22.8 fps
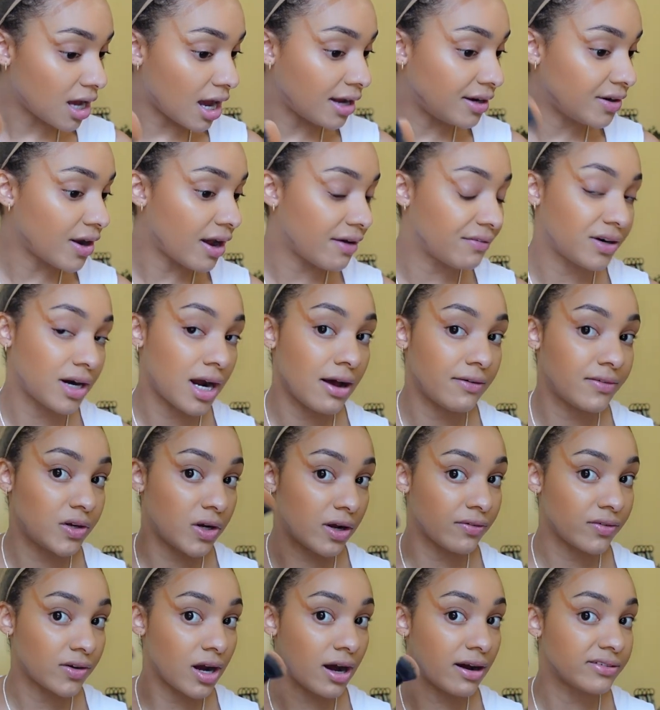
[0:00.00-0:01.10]
I never have
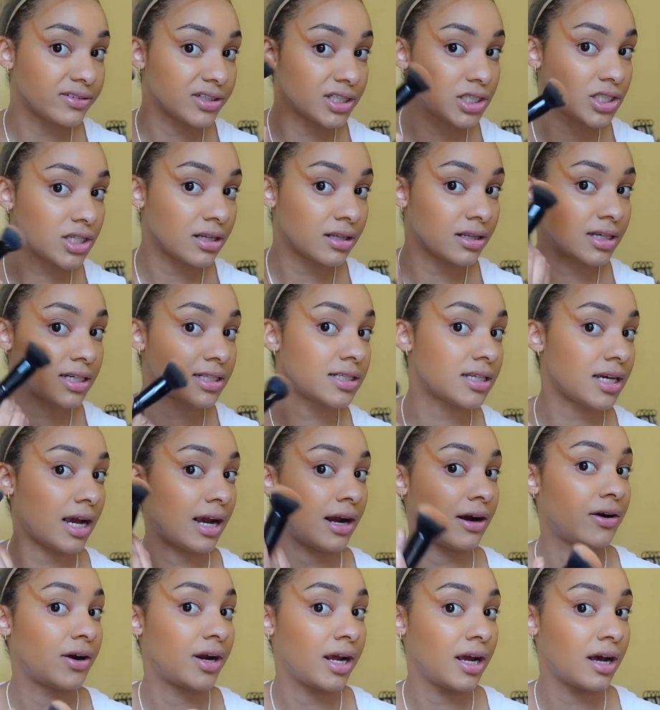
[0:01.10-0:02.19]
enough coverage in this
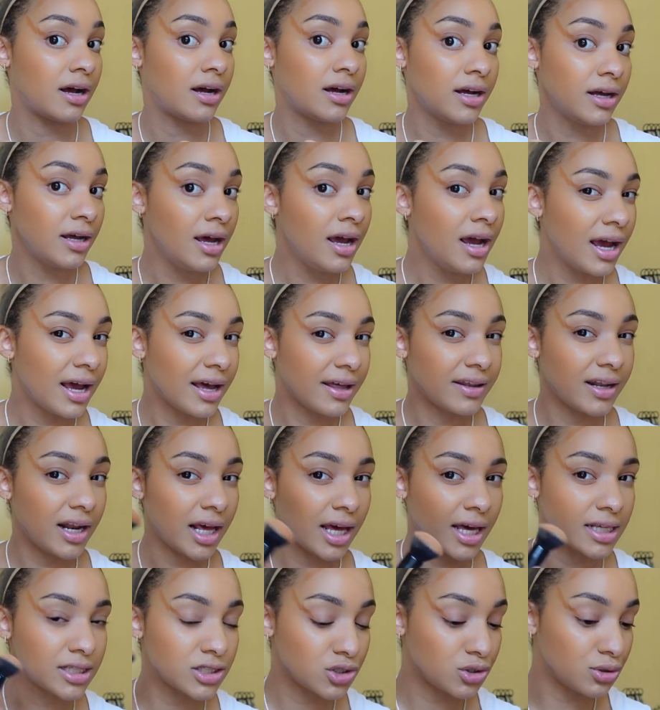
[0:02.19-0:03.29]
area and it
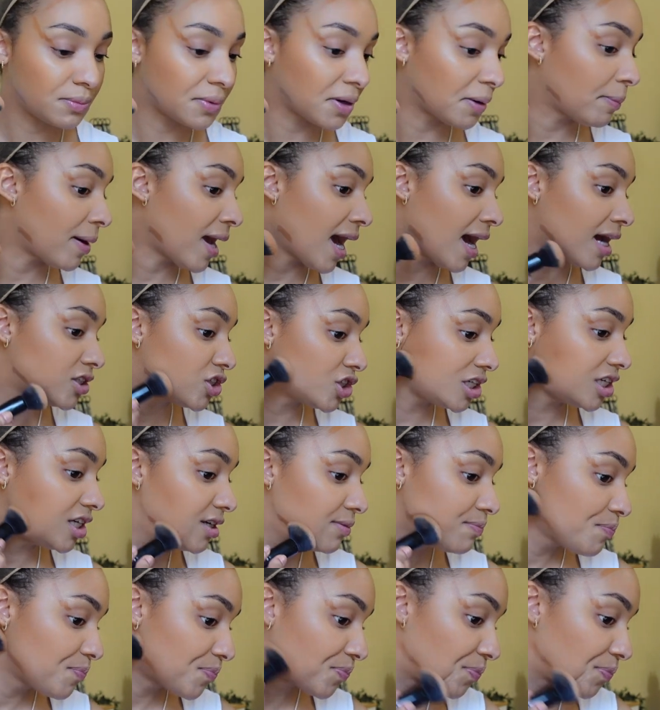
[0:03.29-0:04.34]
gets super patchy.